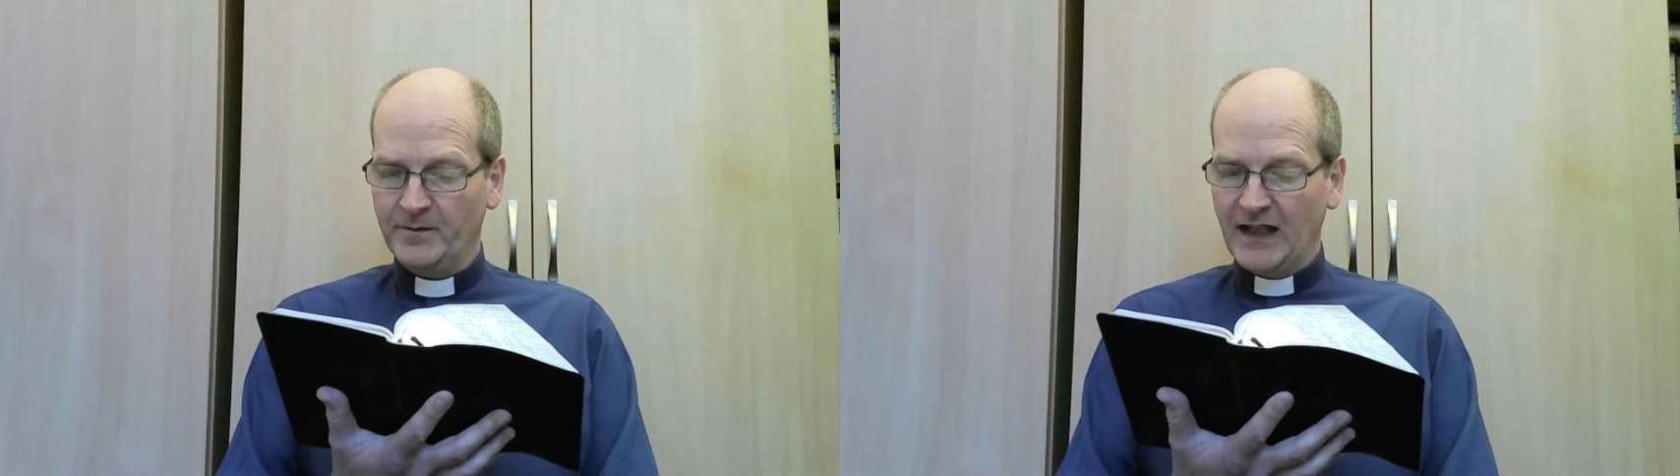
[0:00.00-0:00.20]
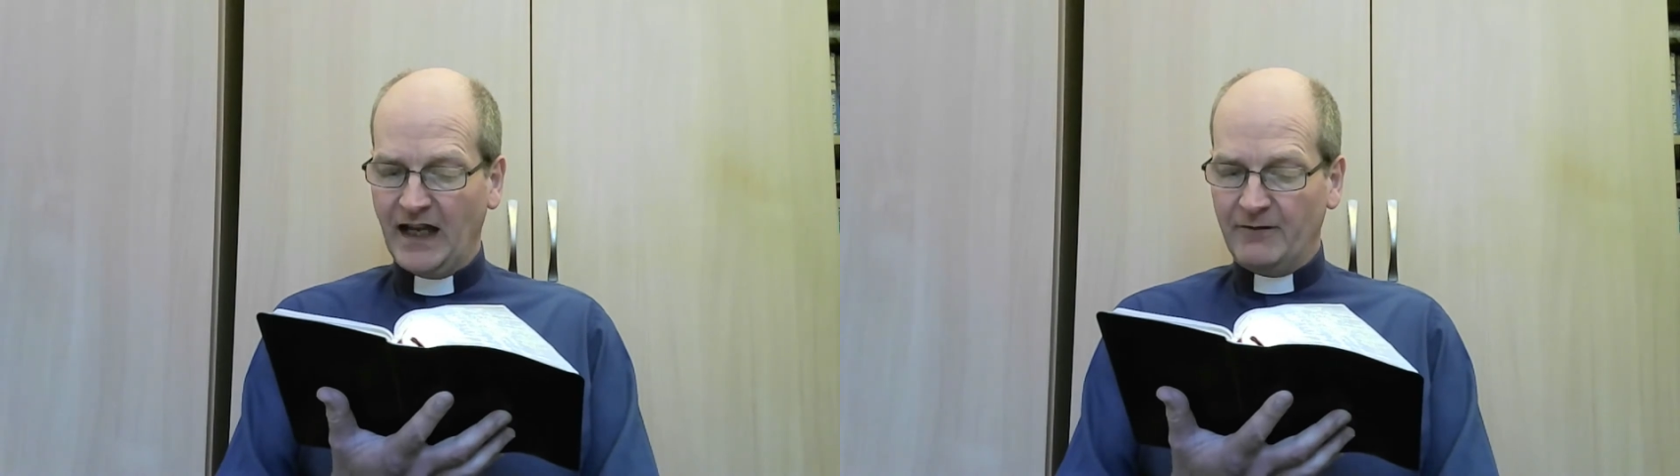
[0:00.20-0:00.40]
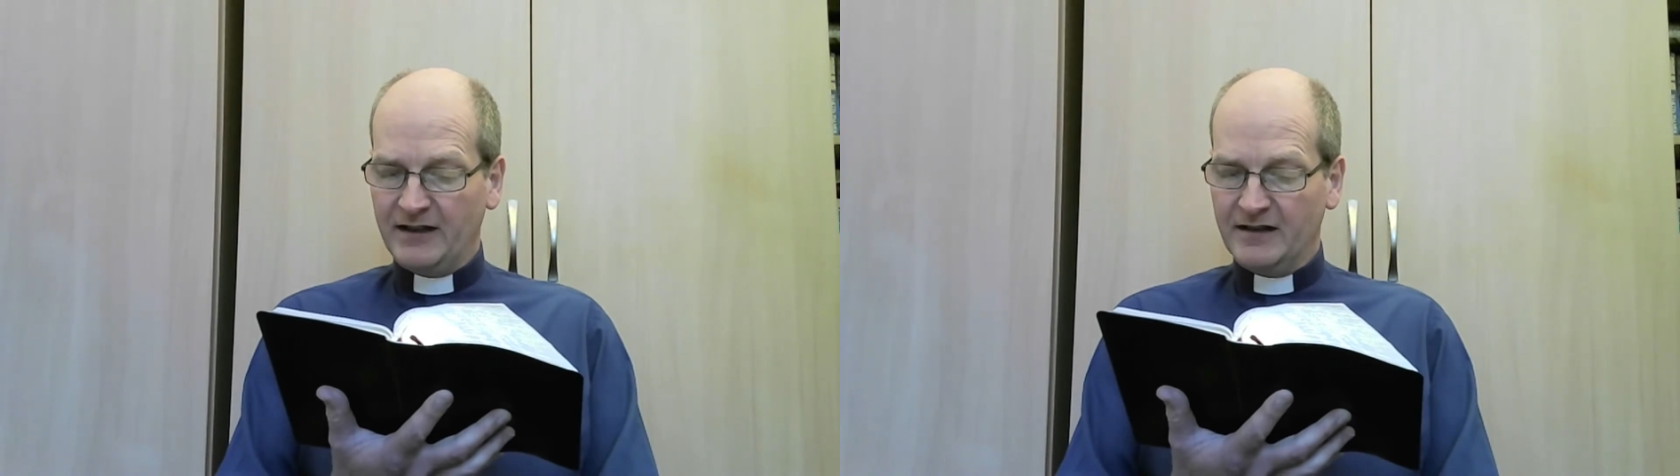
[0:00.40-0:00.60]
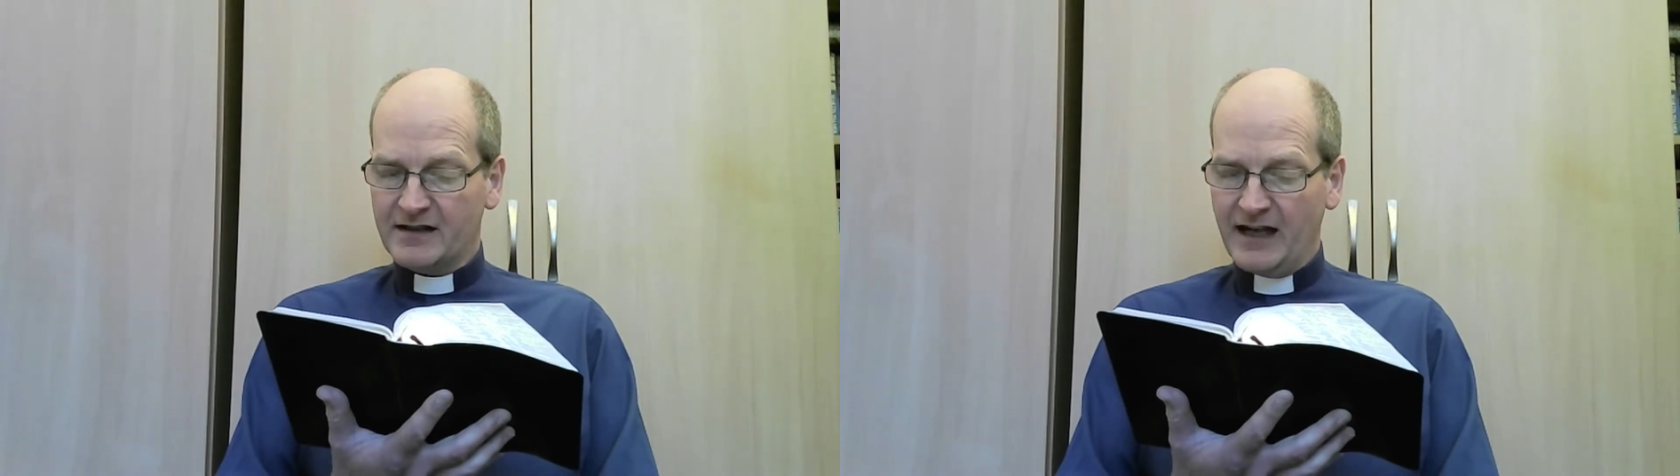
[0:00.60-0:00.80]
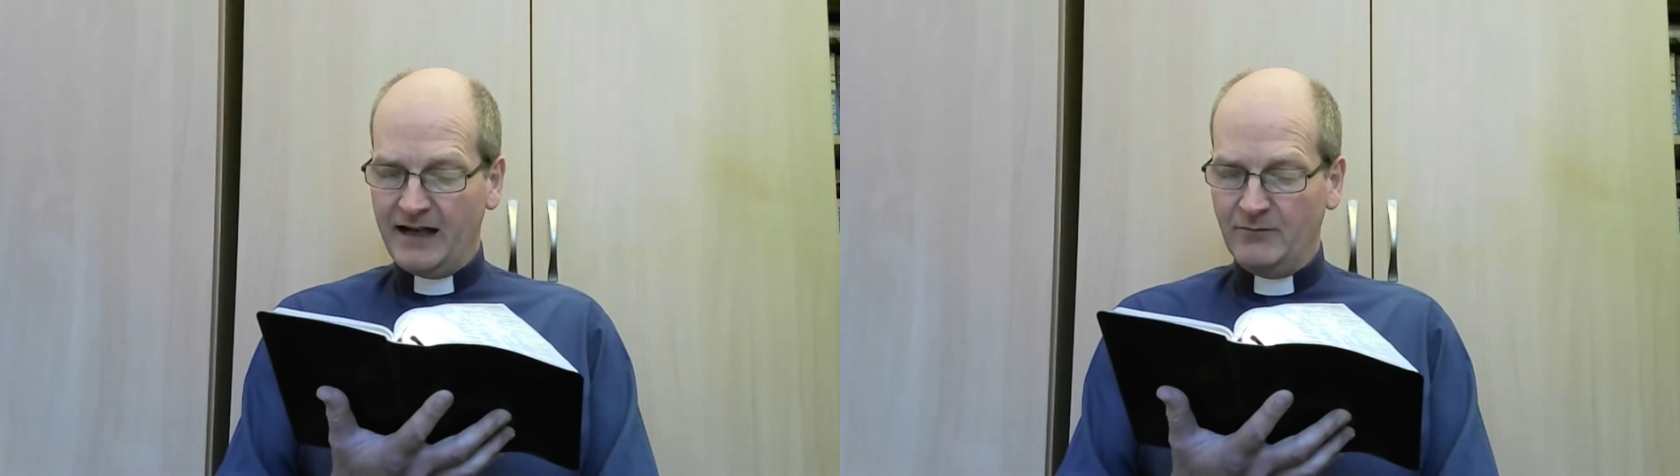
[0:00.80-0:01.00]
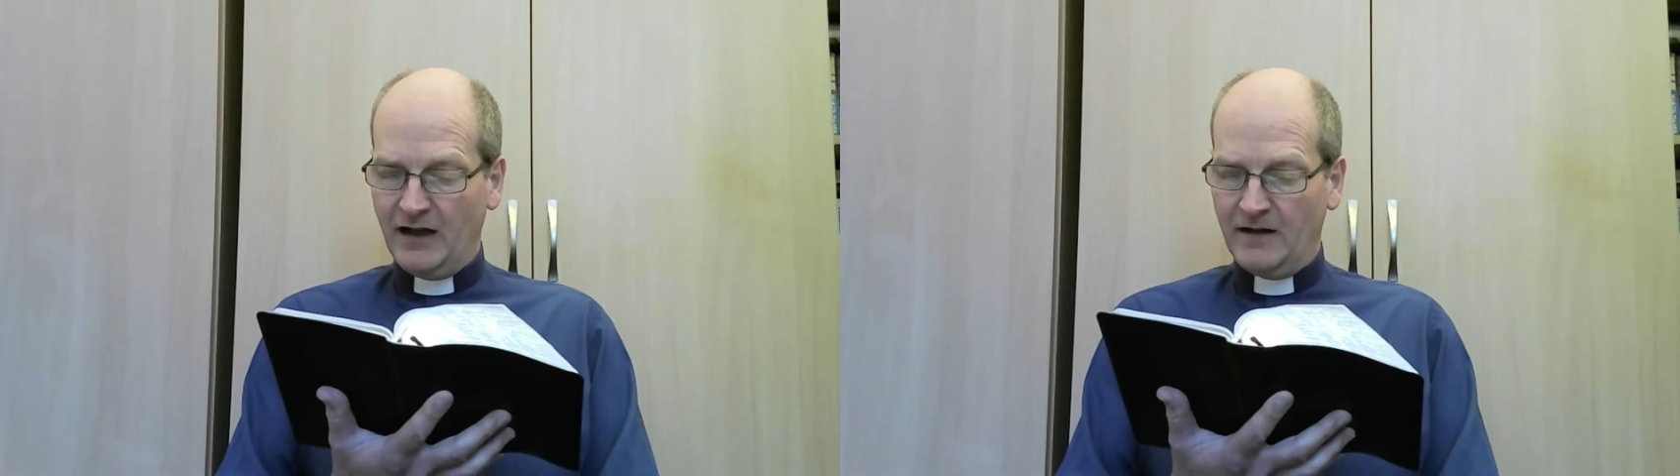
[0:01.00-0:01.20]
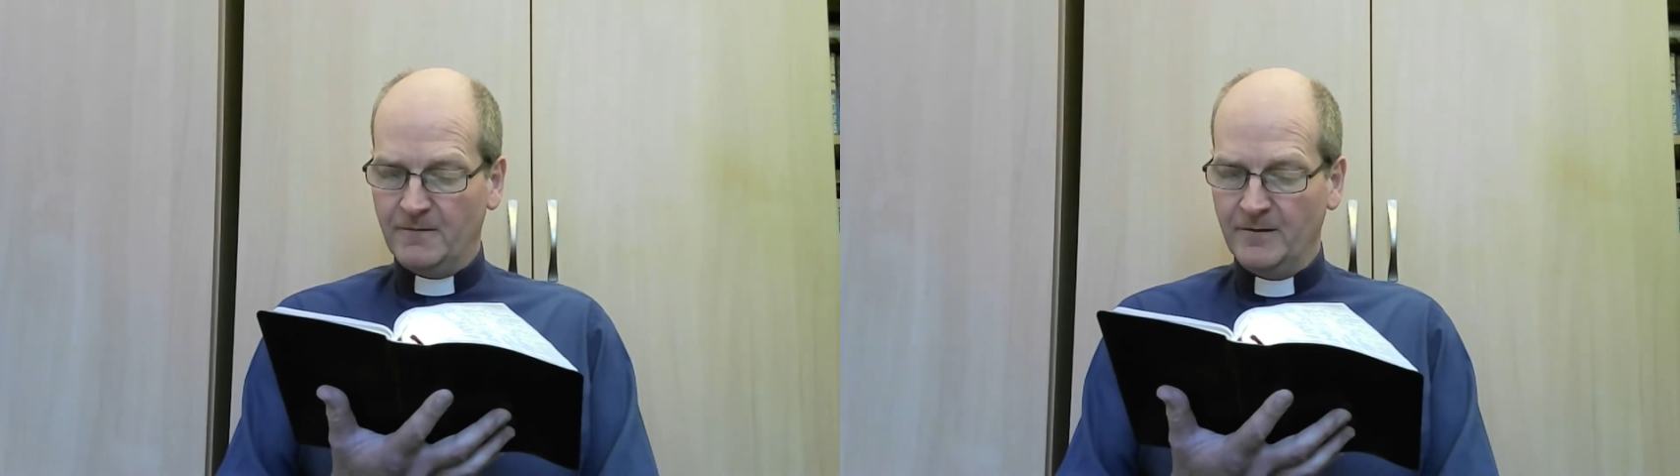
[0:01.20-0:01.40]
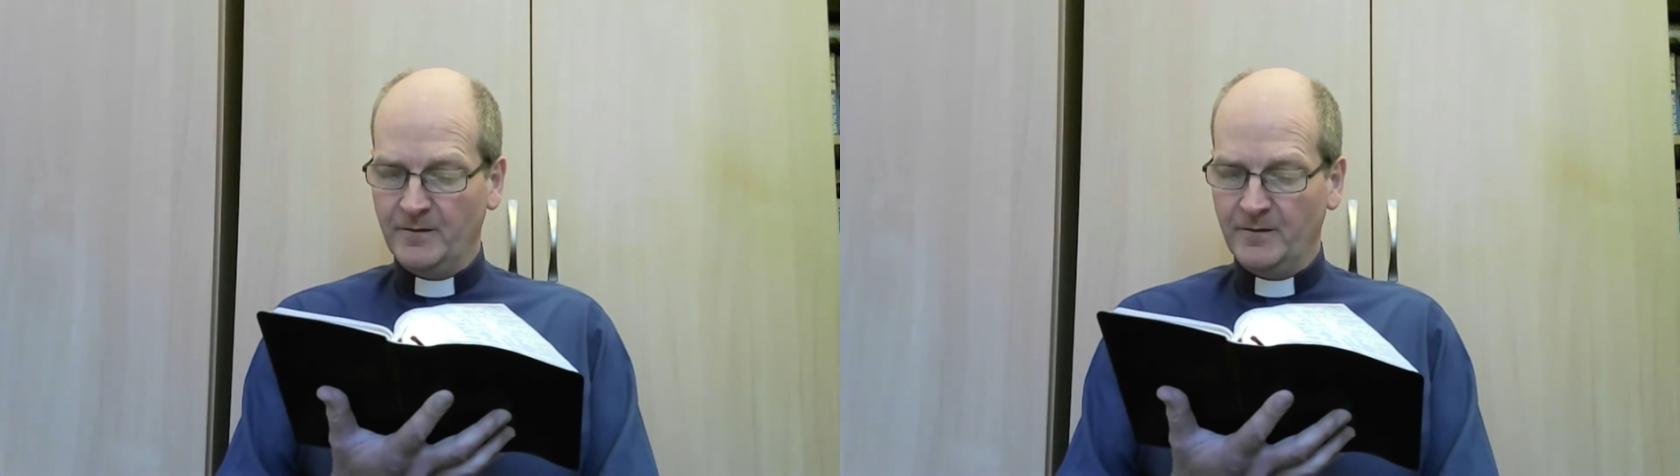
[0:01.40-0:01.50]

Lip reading: having the same love,